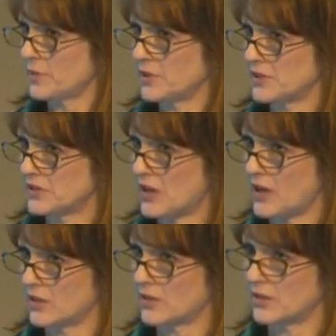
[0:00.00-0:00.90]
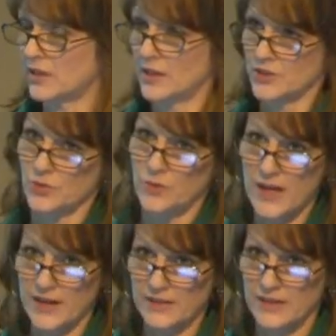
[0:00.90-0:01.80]
billion
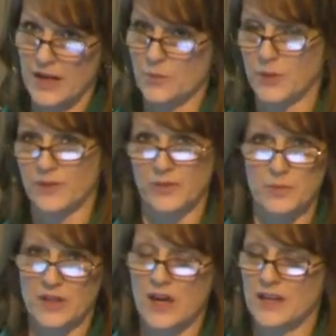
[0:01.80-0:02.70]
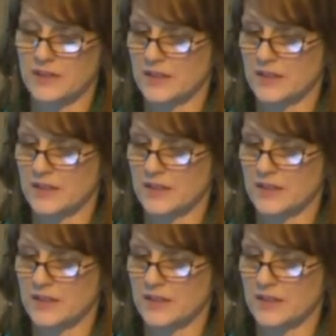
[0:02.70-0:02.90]
direct output from the cotton